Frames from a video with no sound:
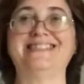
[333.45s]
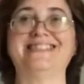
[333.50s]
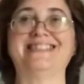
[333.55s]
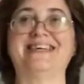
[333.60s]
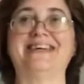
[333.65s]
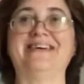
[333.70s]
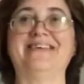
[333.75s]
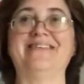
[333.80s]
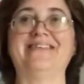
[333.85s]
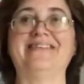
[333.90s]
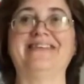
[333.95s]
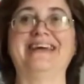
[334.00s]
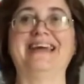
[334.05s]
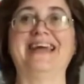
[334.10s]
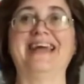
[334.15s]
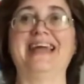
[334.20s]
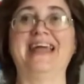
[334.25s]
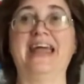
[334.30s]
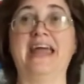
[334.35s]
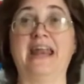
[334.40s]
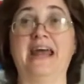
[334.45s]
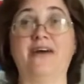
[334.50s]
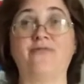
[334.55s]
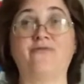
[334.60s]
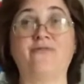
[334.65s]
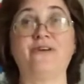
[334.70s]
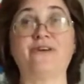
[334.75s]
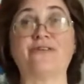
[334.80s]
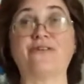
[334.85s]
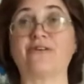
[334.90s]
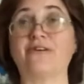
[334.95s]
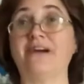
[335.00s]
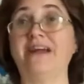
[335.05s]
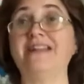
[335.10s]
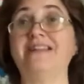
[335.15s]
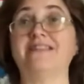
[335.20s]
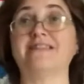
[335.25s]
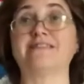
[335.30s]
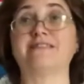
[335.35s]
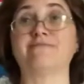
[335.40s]
So, and I feel
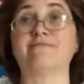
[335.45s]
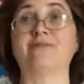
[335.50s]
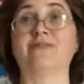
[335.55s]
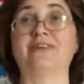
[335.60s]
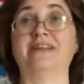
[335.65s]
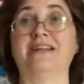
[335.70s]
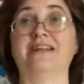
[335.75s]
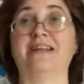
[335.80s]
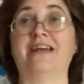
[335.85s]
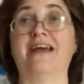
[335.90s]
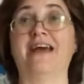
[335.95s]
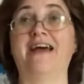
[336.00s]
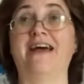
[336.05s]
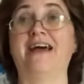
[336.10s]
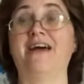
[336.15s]
great this morning.